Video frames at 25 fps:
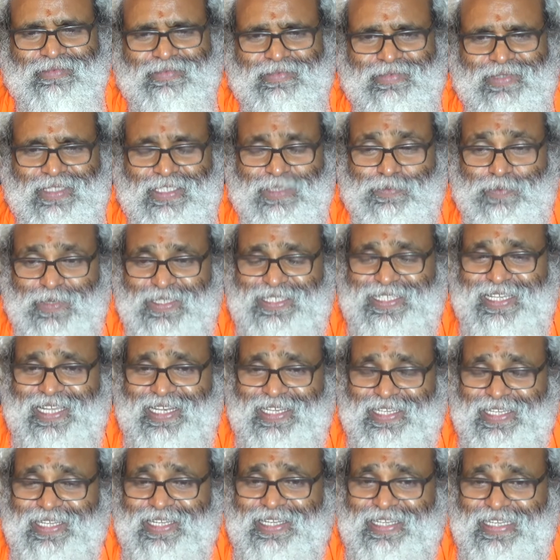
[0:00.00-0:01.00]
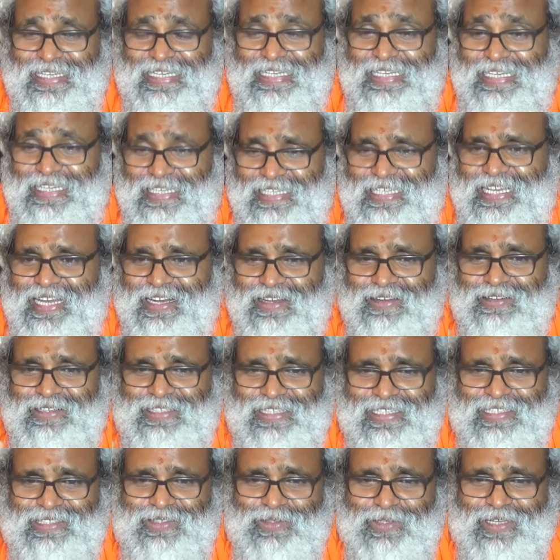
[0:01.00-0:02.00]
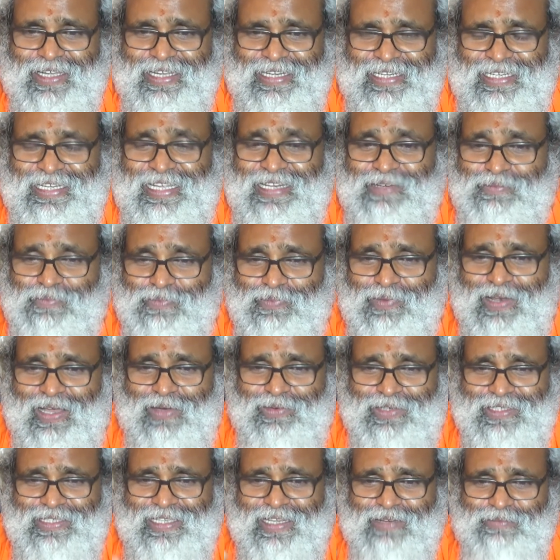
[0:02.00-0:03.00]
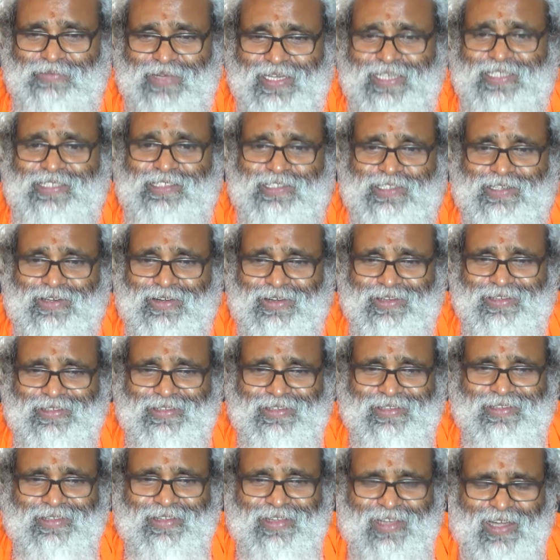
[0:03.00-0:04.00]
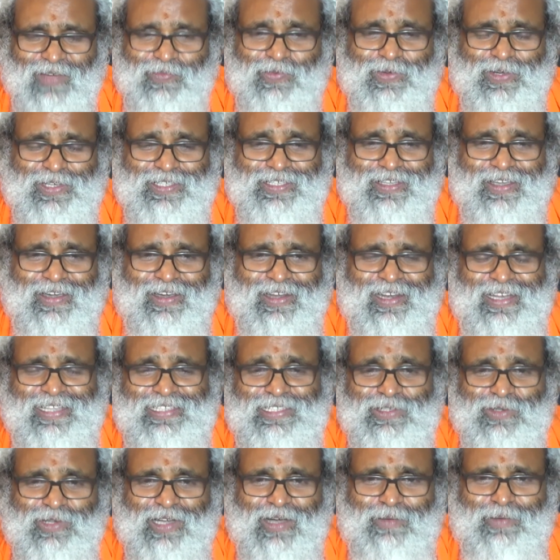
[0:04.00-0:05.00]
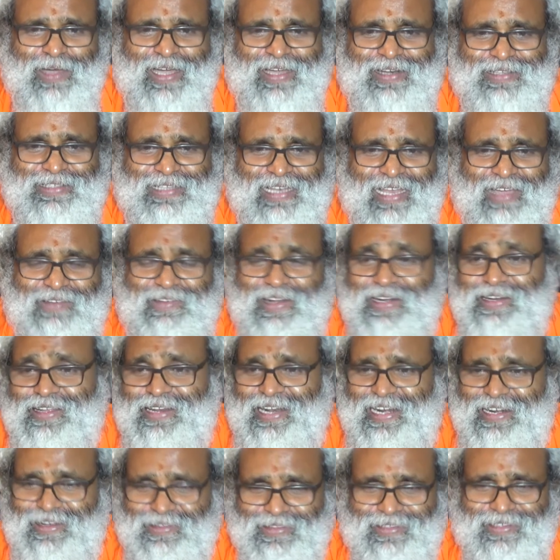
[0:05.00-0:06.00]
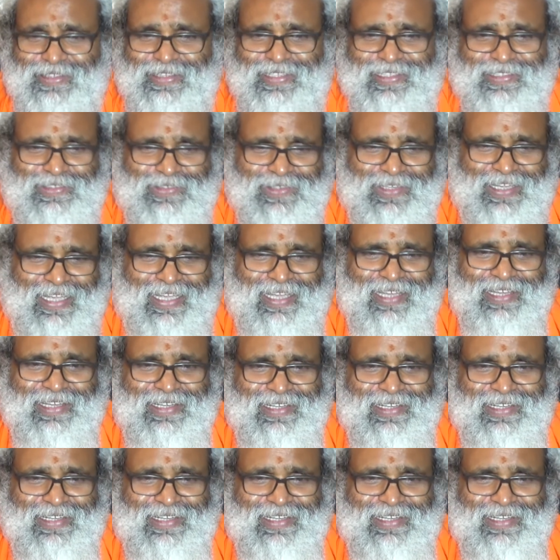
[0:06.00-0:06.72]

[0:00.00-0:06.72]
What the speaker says: Especially in Indian context, okay? Indian flowers are very strong. Of course, unless you come across lavender and other things, okay?